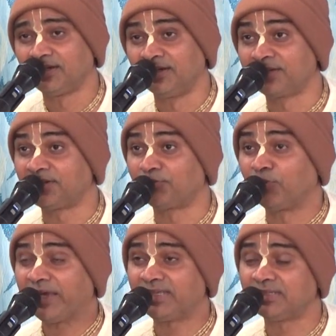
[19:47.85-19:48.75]
It is
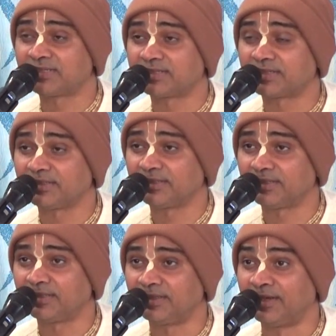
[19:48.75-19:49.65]
advised
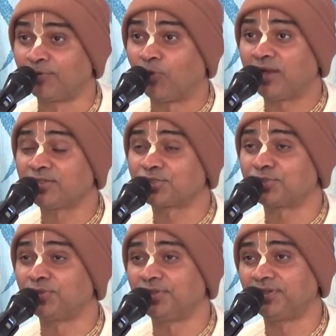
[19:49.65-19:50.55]
that one
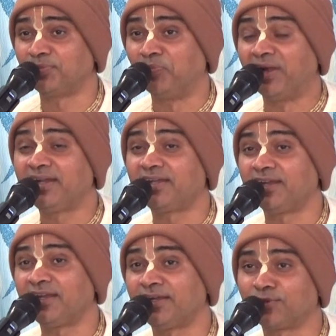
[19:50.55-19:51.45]
should
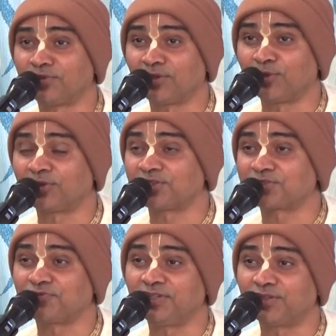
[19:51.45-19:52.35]
meditate on the
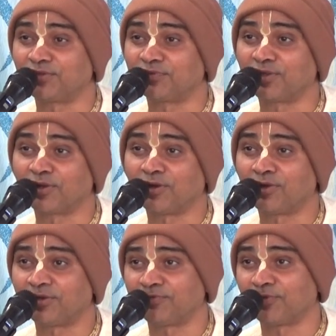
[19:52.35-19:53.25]
lotus feet of the
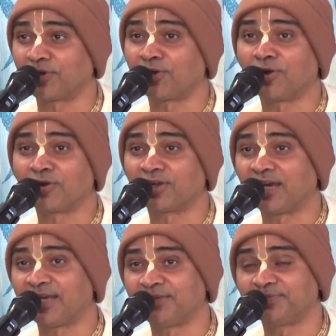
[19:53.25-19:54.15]
Lord for a long
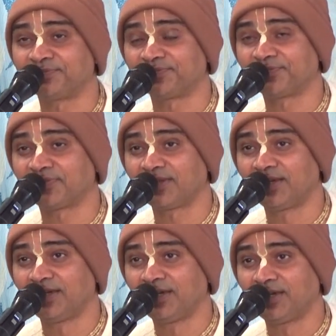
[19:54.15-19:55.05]
time.
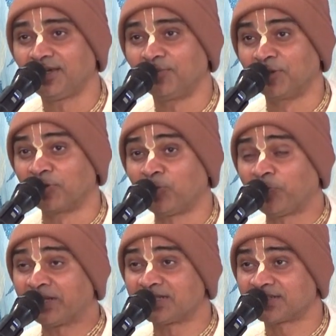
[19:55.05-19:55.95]
But
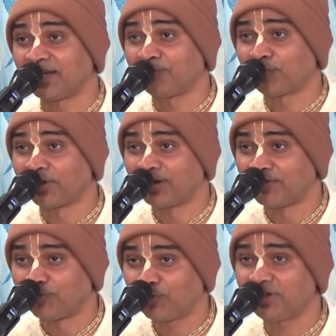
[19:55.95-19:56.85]
Prabhupada is saying for a
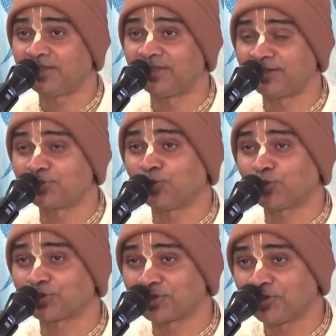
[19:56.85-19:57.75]
devotee, there is no
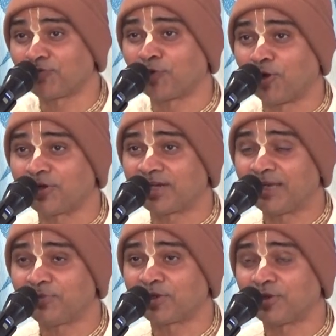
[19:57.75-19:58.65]
question of long
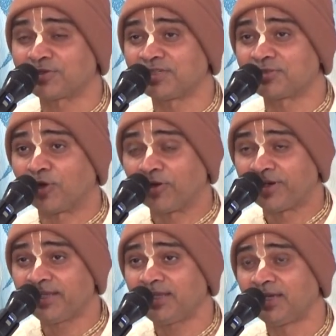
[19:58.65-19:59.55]
time because he is
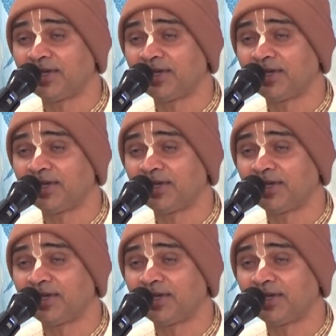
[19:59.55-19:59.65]
already